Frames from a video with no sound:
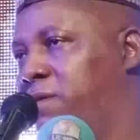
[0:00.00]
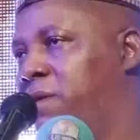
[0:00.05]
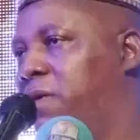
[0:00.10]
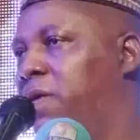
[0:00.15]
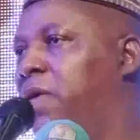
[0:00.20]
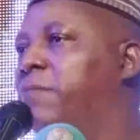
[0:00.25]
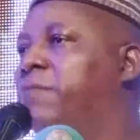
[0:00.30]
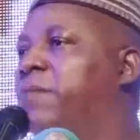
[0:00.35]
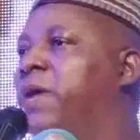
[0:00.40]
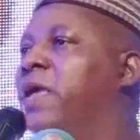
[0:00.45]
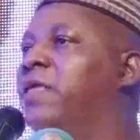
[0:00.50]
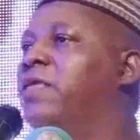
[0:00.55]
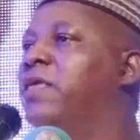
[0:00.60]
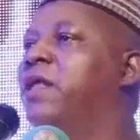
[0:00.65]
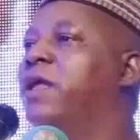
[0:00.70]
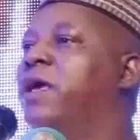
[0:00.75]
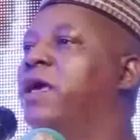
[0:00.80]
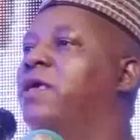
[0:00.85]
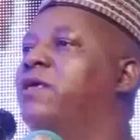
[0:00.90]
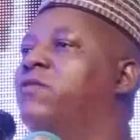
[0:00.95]
if
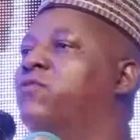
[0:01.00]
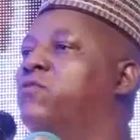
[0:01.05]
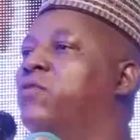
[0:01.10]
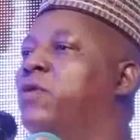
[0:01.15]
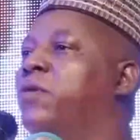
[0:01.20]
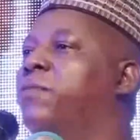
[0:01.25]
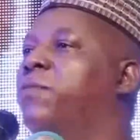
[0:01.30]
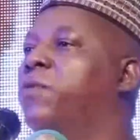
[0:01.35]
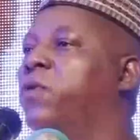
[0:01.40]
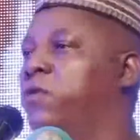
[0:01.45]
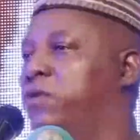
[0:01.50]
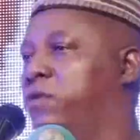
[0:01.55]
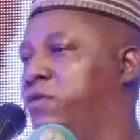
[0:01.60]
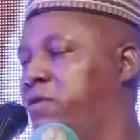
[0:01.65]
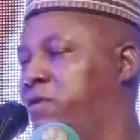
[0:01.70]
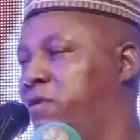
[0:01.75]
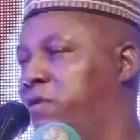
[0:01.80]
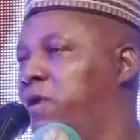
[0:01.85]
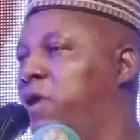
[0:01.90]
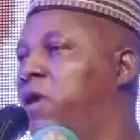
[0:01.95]
Nigeria is to implode,
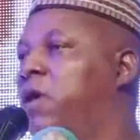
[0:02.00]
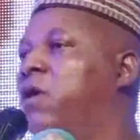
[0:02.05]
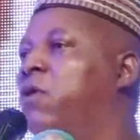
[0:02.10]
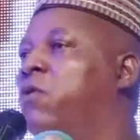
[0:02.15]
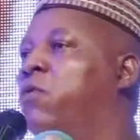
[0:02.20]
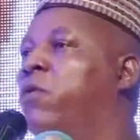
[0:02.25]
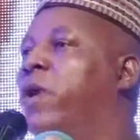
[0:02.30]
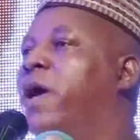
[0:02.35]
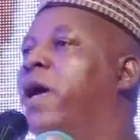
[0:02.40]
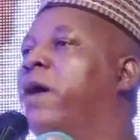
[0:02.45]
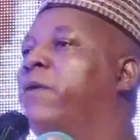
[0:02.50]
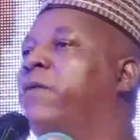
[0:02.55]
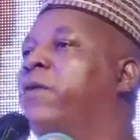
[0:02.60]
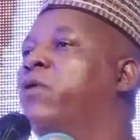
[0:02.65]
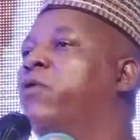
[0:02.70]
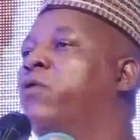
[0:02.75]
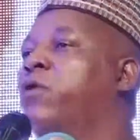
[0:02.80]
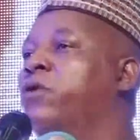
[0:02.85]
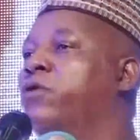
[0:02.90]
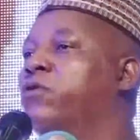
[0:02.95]
where are we
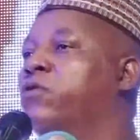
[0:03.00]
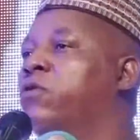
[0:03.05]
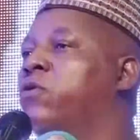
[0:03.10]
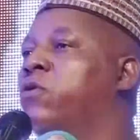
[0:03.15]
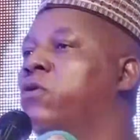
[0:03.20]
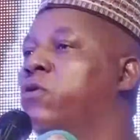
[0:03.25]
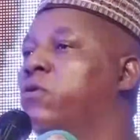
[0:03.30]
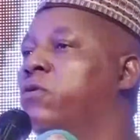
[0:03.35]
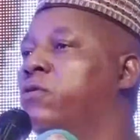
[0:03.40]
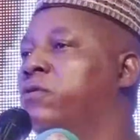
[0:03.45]
going to go?